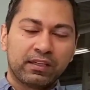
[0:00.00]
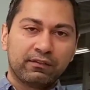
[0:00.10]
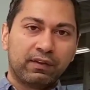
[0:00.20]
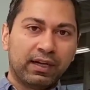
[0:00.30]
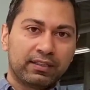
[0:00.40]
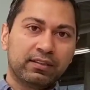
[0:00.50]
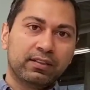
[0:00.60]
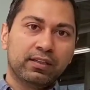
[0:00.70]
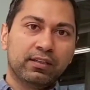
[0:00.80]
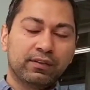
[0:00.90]
find
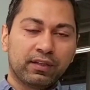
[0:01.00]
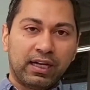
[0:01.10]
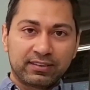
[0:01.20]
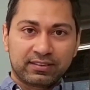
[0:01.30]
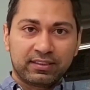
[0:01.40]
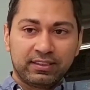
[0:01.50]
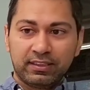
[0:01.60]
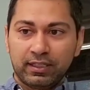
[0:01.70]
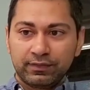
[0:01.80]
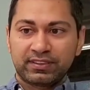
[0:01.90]
the
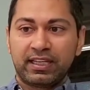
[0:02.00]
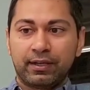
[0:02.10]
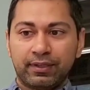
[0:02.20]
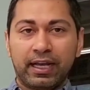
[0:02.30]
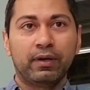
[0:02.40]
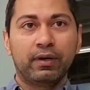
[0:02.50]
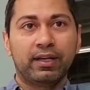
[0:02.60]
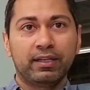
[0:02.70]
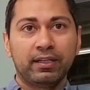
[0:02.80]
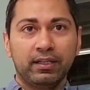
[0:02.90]
velocity of sound that
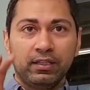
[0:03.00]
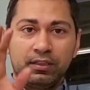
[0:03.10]
way.